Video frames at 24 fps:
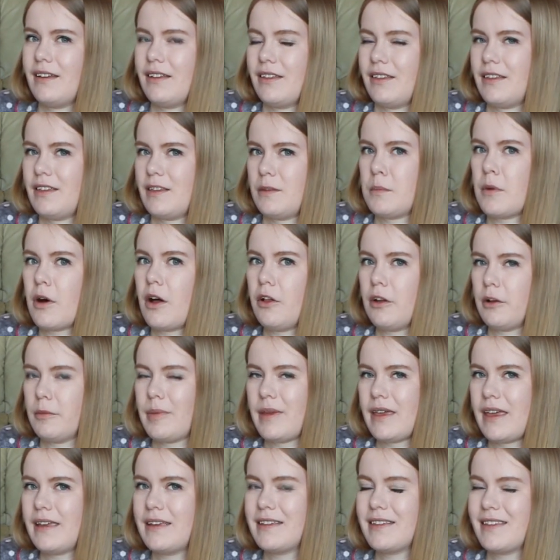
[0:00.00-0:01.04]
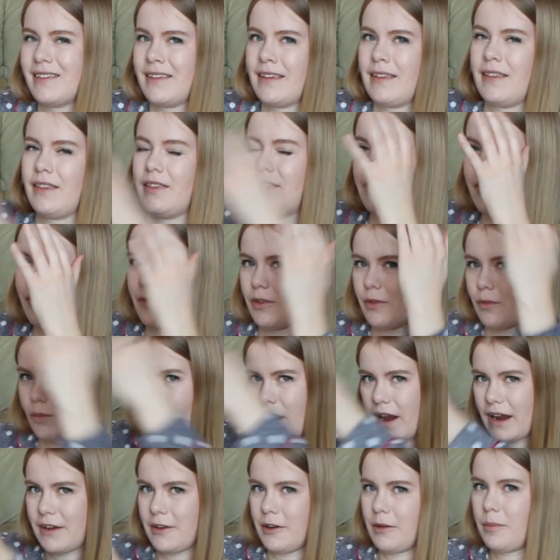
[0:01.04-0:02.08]
the smaller piece, and then the
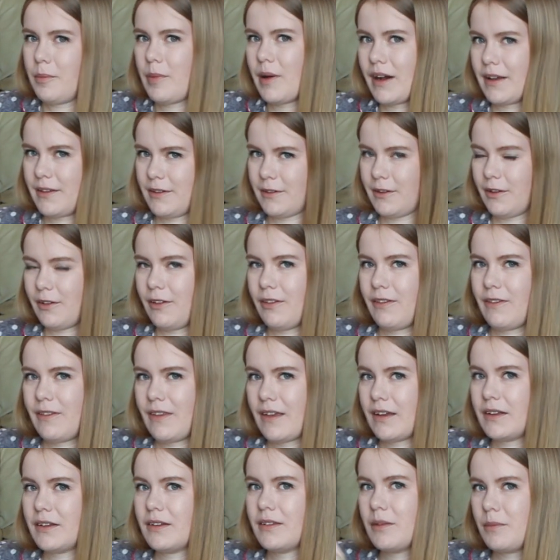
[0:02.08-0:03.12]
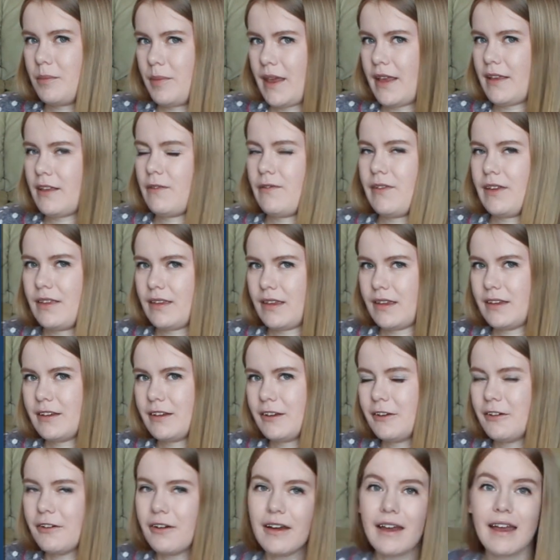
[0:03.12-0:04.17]
wider puzzle that the piece fits
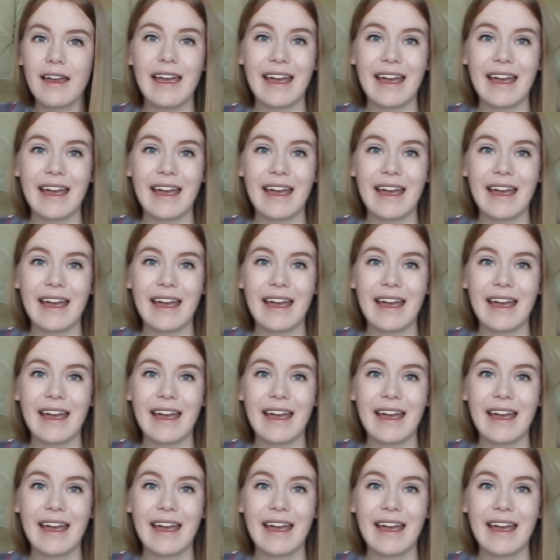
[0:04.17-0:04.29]
into.